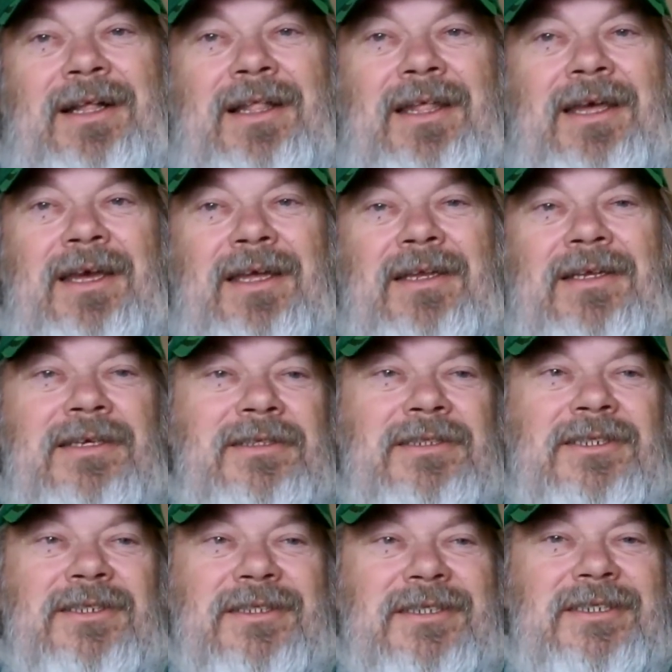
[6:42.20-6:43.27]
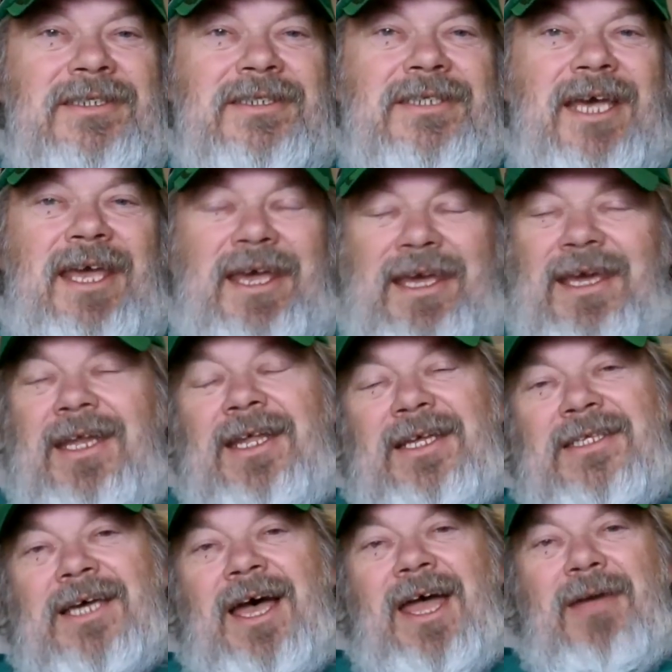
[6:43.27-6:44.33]
and it just didn't take
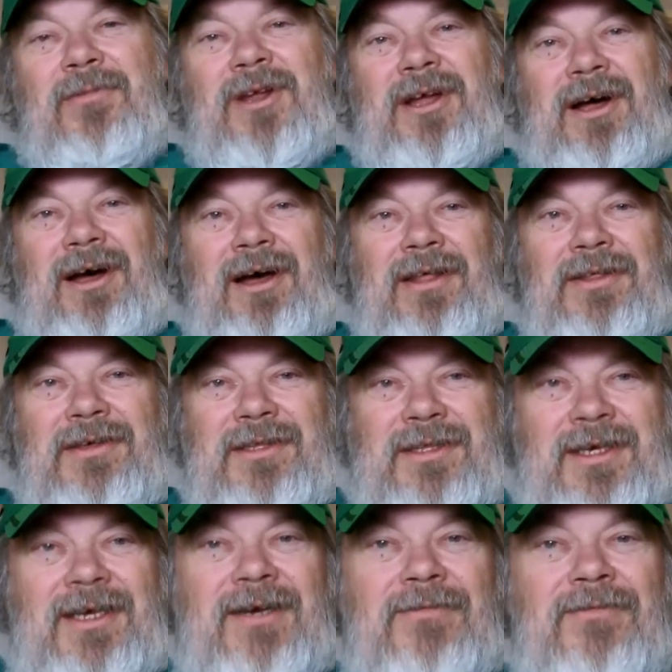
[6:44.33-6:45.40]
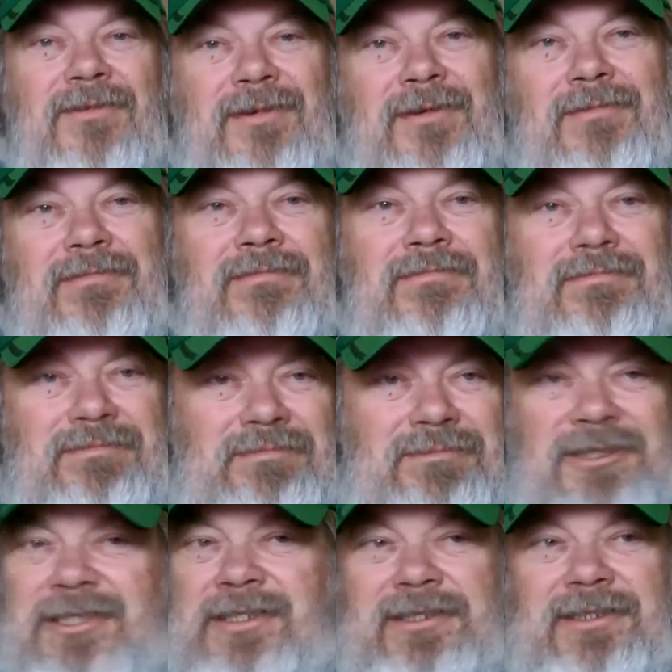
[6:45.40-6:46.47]
any time at all. That they were
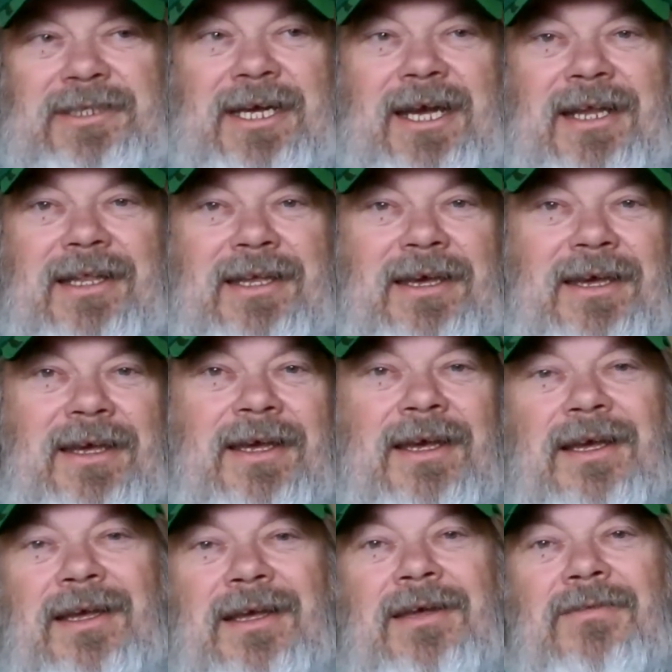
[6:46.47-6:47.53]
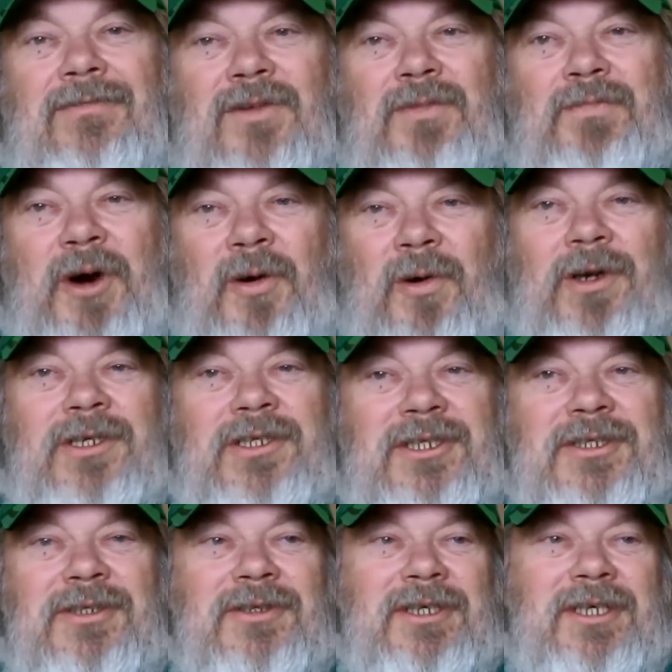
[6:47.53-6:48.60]
leading like they were born
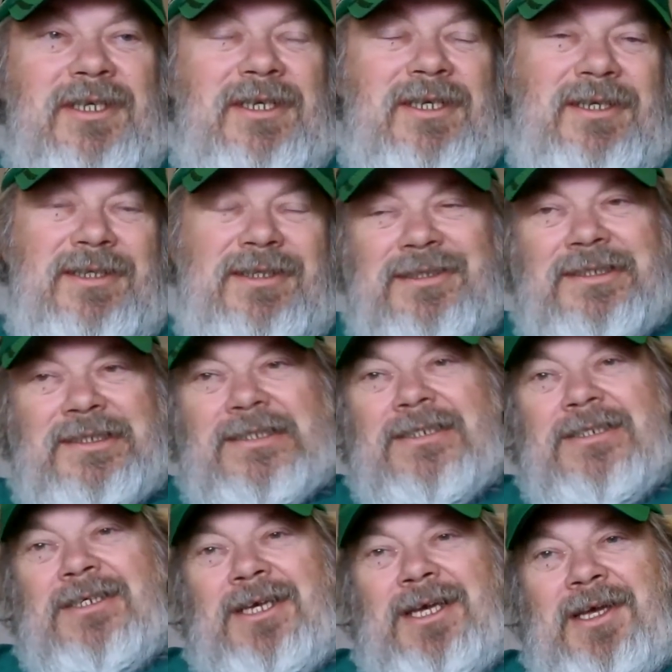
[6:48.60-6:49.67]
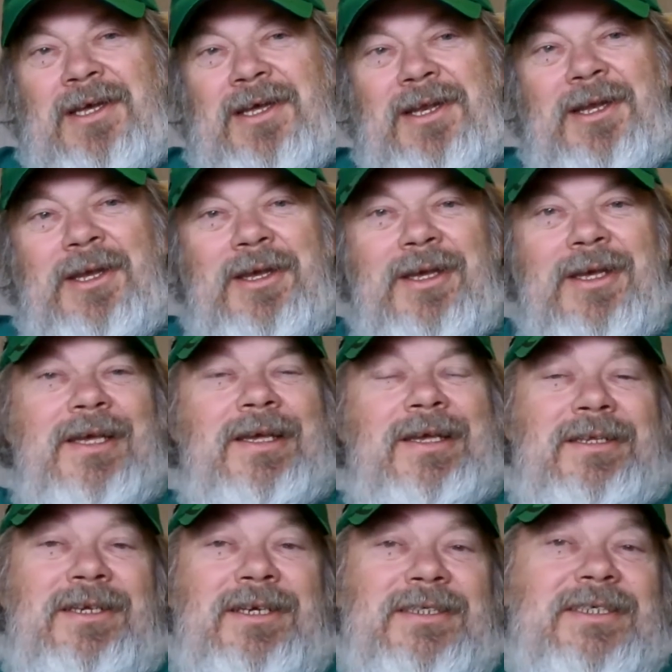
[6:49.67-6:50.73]
to it, and
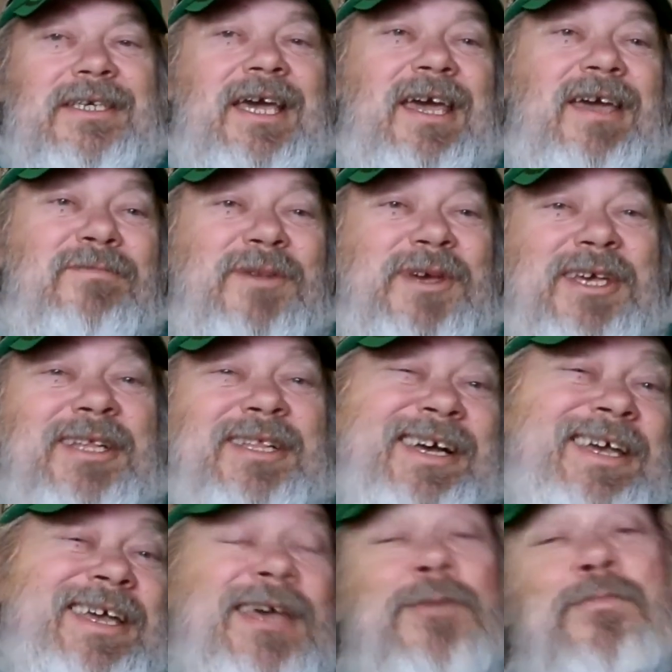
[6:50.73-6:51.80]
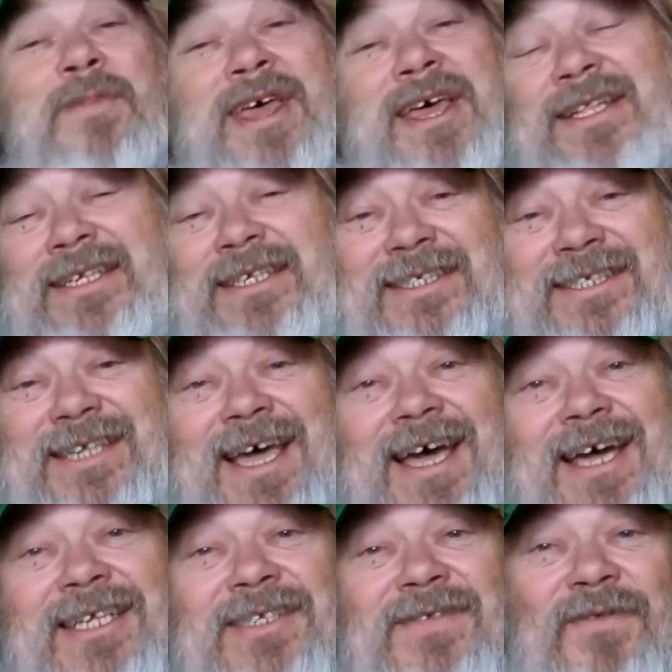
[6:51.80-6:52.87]
this gave me like immense
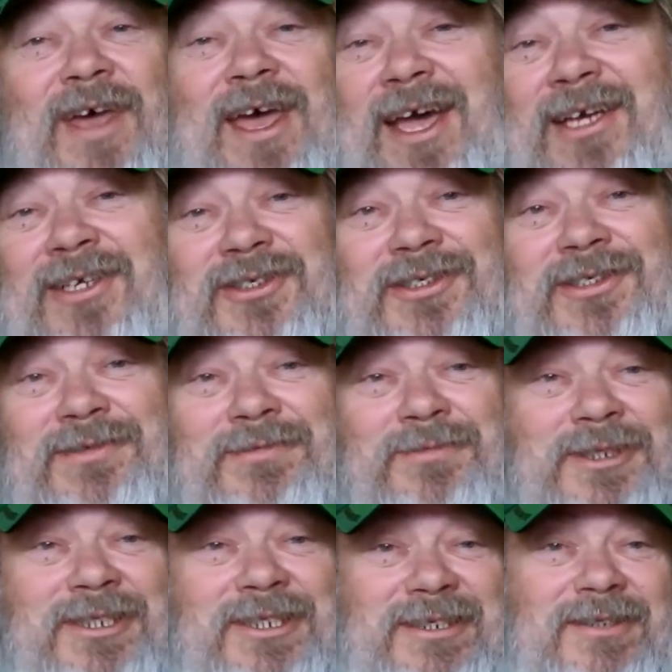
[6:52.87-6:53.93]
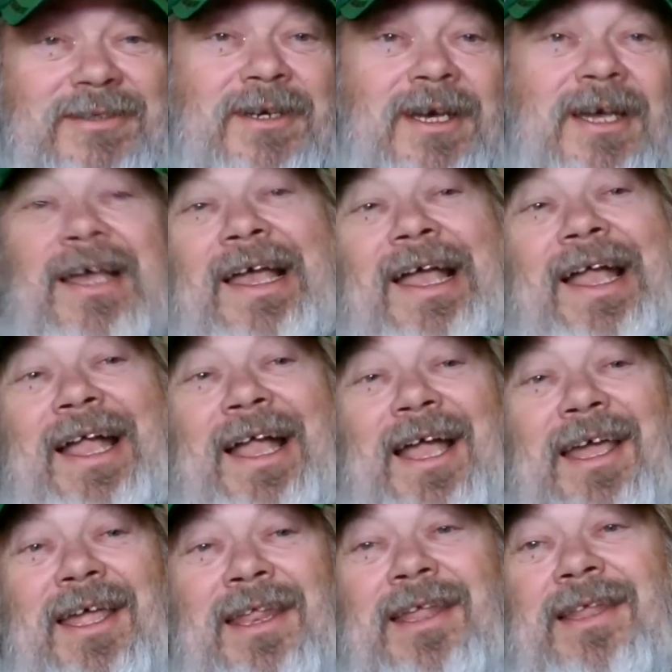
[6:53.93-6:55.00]
satisfaction, which
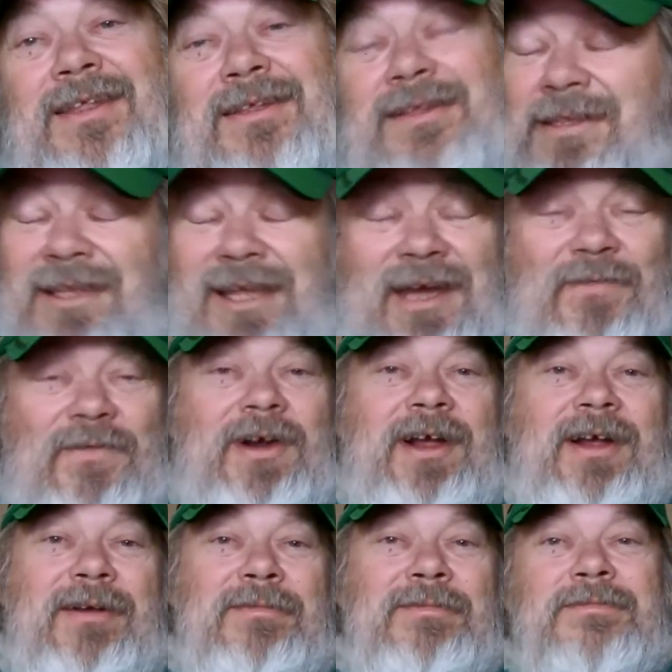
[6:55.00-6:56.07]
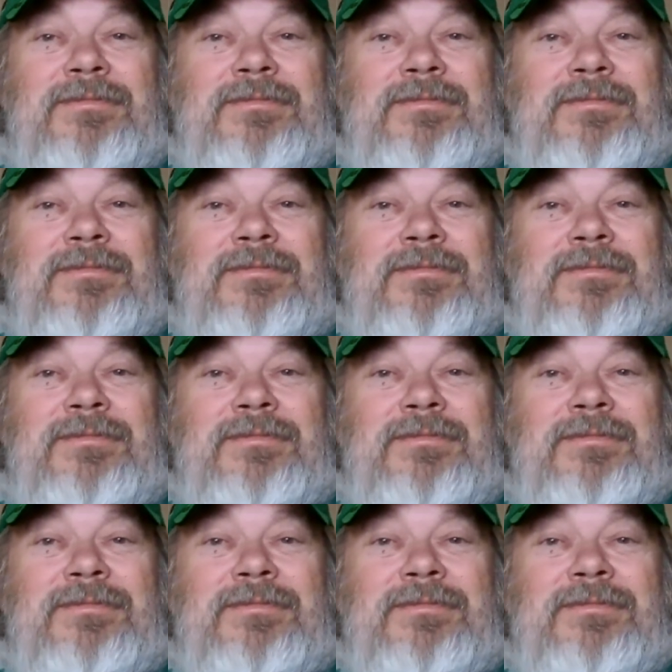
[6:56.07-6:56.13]
I never